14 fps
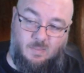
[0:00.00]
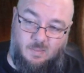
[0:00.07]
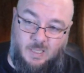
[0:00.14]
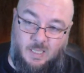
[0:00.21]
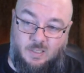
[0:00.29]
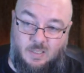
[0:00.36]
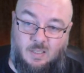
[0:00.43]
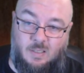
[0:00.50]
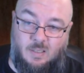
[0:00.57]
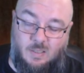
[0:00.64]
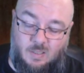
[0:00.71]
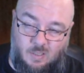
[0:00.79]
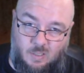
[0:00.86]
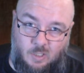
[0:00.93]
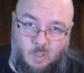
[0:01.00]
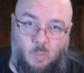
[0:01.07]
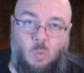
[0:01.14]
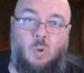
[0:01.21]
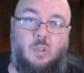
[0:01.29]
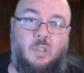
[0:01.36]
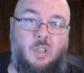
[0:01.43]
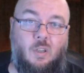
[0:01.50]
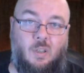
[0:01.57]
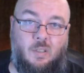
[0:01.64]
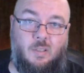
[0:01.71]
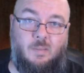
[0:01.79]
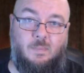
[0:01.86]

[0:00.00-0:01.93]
instance, you walk to God.